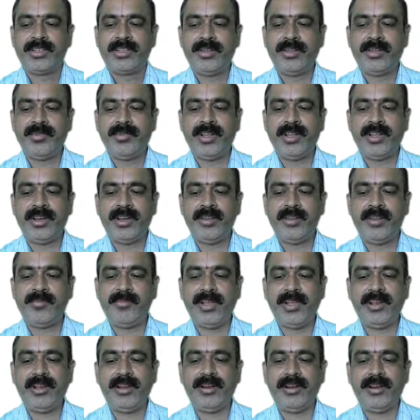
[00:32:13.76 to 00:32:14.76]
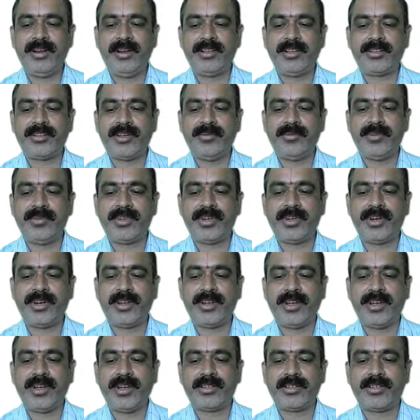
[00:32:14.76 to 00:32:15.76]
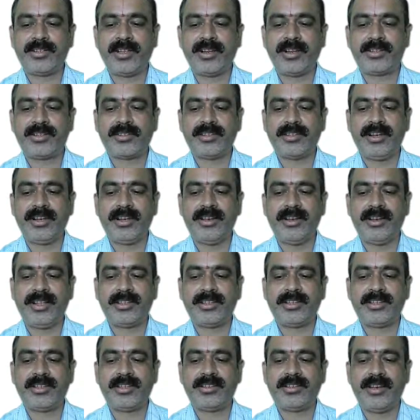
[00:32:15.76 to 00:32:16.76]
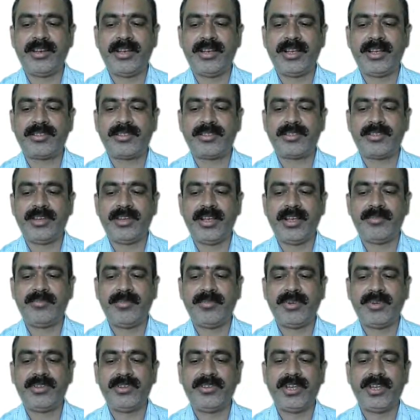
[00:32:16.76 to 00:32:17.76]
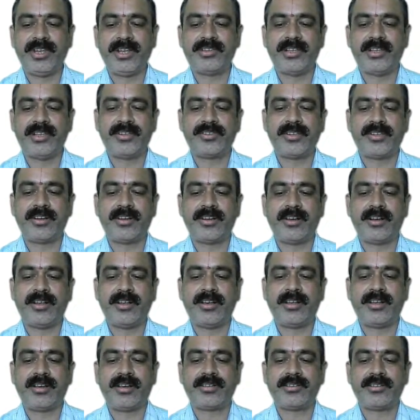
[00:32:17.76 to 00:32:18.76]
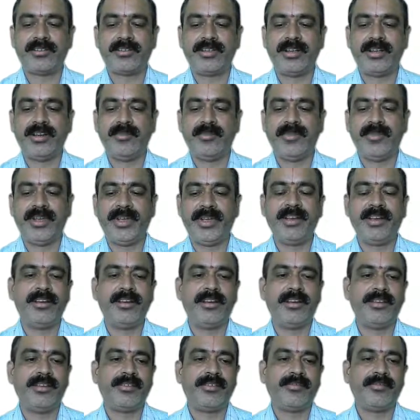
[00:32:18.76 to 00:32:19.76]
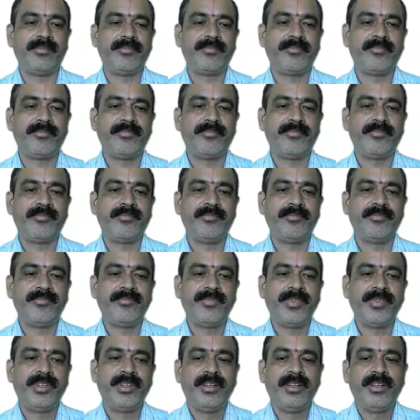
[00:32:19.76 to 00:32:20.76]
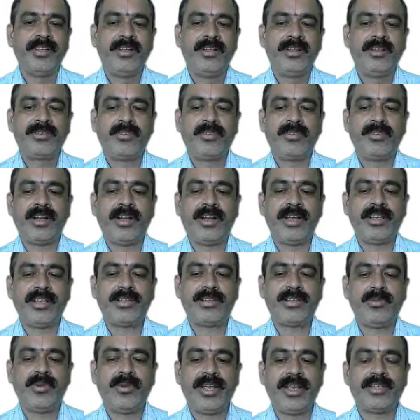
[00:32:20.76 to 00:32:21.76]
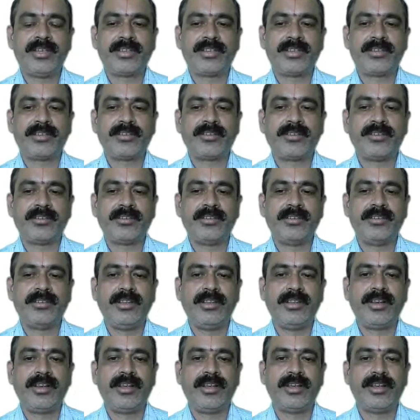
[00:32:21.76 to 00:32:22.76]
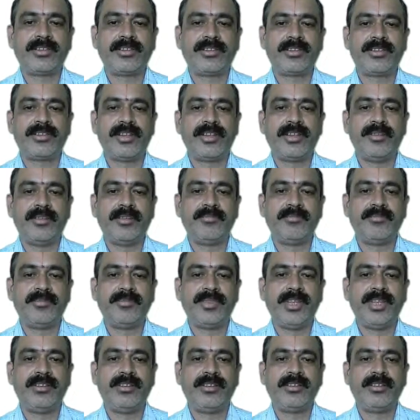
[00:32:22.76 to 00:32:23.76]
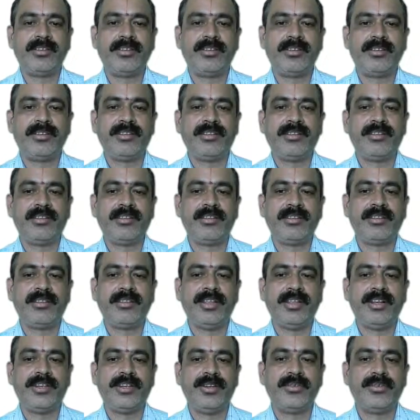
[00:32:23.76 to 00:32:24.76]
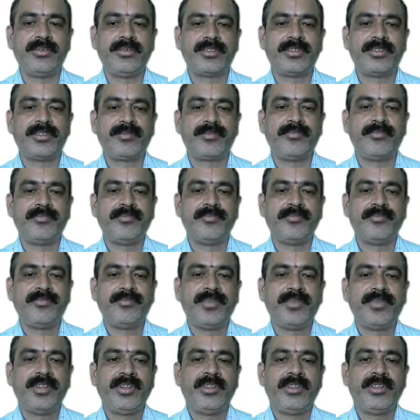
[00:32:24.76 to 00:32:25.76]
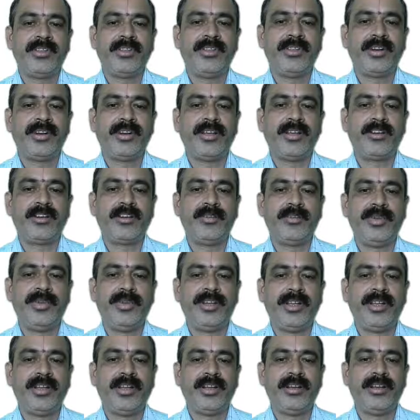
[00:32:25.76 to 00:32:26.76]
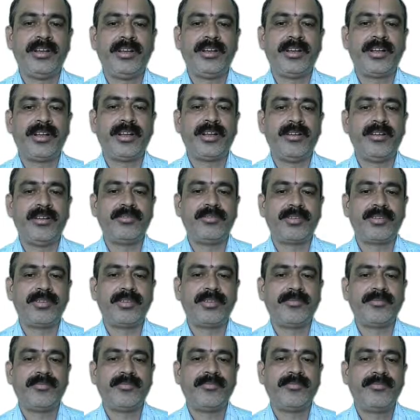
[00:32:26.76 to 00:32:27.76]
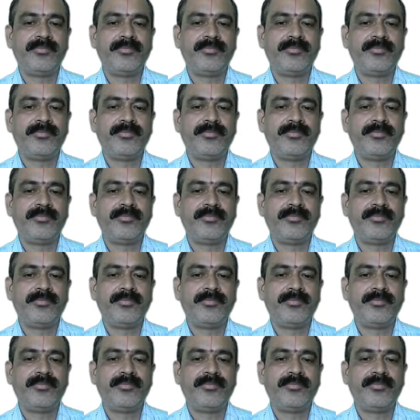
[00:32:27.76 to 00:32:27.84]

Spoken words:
Similarly, mail and distribution costs are still necessary as statement checks, etc., are still mailed. So, cost wise, there are the issues that are to be taken into account,